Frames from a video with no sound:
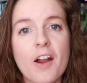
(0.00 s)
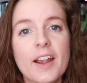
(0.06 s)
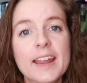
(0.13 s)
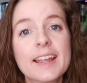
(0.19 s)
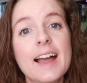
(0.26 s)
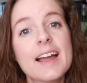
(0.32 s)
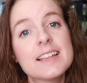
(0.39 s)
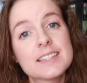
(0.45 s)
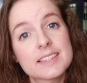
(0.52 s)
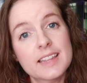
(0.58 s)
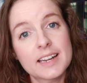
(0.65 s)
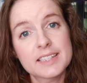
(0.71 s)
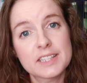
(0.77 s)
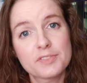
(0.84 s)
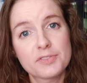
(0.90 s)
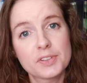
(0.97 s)
All right guys,
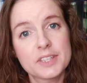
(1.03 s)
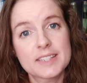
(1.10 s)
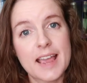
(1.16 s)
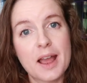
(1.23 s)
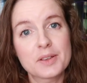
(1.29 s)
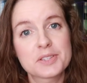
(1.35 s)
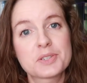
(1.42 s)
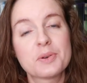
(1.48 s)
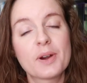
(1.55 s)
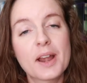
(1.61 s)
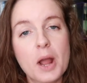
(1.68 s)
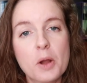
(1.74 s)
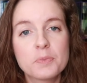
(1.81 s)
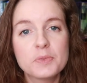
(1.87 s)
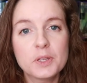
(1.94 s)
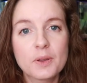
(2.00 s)
that is it for this house tour. I
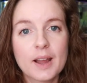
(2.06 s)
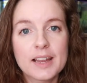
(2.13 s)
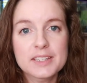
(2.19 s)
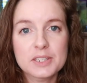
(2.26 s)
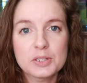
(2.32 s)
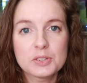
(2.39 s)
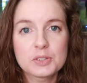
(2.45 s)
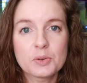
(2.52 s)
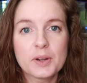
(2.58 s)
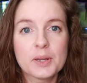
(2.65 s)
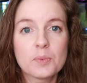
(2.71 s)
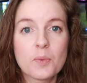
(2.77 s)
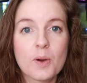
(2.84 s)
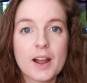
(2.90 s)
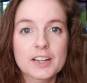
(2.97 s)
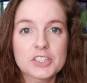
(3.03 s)
hope you guys
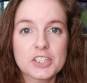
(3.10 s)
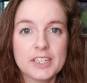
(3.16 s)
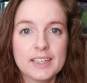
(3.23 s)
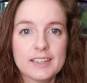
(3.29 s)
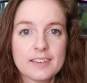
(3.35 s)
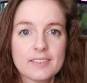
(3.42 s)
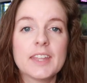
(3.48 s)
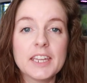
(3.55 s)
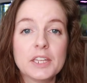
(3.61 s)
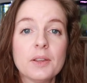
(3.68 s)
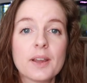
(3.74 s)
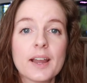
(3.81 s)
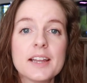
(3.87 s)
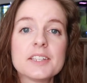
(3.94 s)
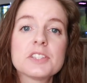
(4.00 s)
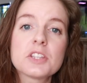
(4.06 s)
enjoyed watching. Thank you
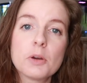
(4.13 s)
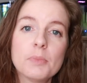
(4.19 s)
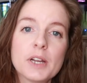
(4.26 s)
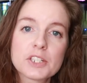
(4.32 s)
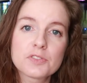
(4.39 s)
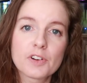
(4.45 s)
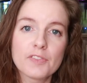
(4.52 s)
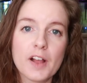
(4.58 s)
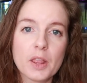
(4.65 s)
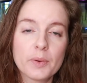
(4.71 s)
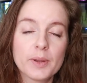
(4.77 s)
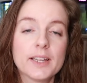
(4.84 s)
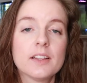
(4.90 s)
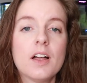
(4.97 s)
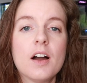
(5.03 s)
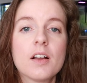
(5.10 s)
guys so much for
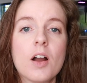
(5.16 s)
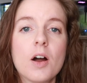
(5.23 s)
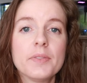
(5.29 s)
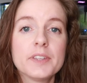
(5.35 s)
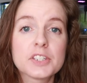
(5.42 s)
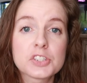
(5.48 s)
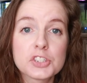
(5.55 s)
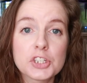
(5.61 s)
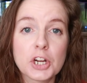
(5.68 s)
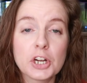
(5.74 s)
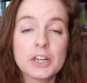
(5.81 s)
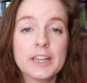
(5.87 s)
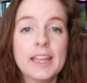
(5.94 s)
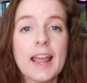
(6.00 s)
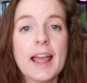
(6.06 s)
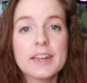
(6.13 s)
following along on this
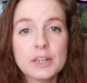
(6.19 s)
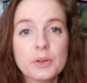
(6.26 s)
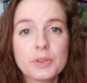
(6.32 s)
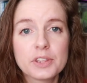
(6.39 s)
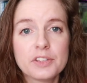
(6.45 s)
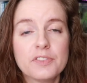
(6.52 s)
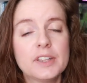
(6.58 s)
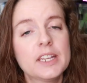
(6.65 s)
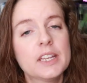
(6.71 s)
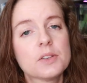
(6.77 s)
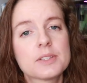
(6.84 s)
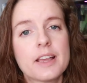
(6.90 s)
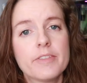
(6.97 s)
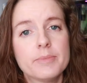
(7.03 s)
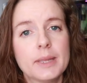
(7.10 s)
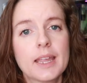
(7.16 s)
journey. I know that the videos
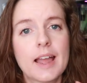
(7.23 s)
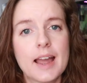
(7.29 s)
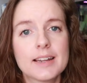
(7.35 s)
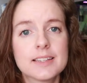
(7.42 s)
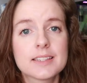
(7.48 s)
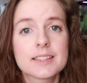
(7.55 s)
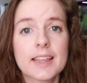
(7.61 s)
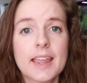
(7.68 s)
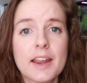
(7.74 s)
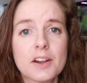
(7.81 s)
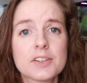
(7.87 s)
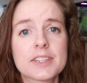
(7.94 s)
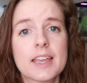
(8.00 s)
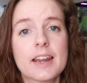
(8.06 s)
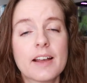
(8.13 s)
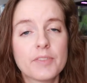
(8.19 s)
have been kind of
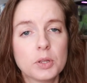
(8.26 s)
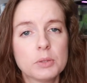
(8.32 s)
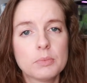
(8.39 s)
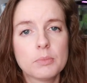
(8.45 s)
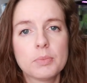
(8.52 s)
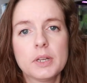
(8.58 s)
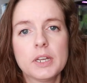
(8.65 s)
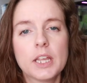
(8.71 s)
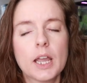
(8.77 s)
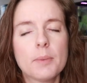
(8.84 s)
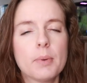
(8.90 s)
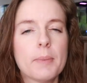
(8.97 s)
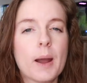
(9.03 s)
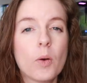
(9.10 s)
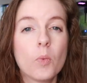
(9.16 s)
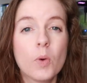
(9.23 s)
scarce and I've only been putting up
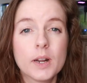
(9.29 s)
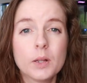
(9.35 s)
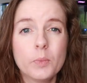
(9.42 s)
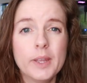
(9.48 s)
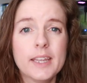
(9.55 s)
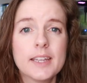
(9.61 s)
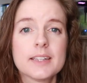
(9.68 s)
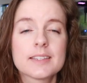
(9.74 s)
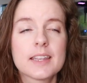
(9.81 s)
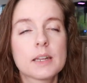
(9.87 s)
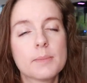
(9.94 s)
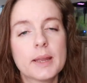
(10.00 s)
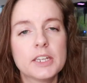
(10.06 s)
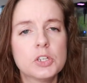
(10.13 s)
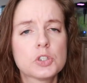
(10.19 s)
about one a week instead of my